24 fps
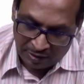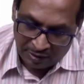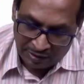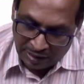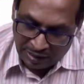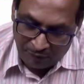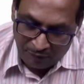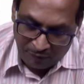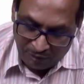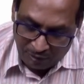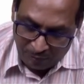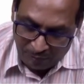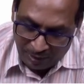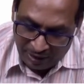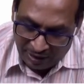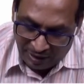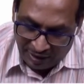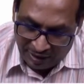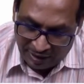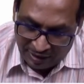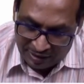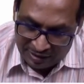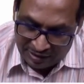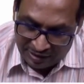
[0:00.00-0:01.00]
There will be
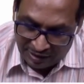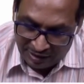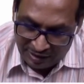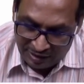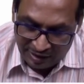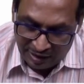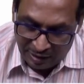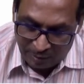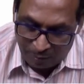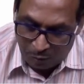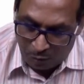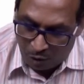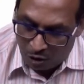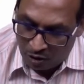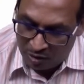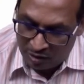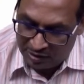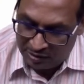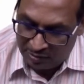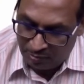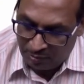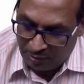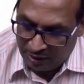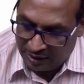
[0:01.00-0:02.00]
a reduction
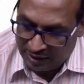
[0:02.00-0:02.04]
gearbox